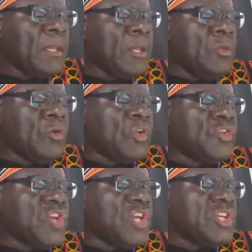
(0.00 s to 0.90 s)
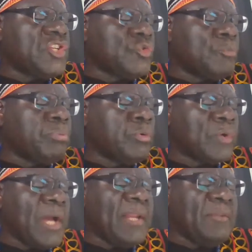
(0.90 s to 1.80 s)
you can change it to
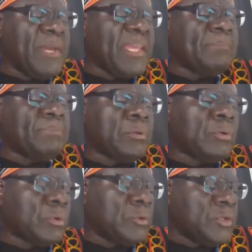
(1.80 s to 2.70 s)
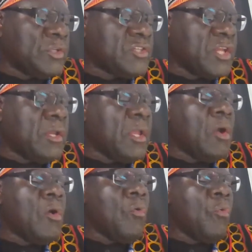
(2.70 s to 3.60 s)
plural, you make it plural. You can say,
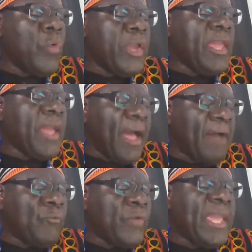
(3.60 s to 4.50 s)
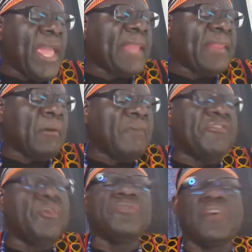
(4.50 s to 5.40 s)
we ate our
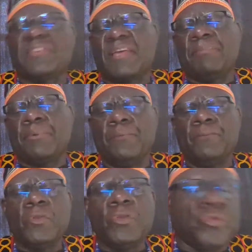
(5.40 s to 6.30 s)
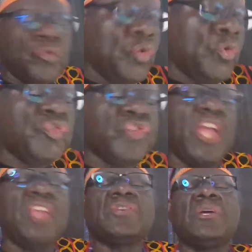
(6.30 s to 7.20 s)
food, for example. So you could
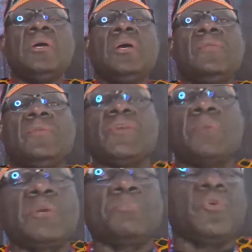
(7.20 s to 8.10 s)
change the subject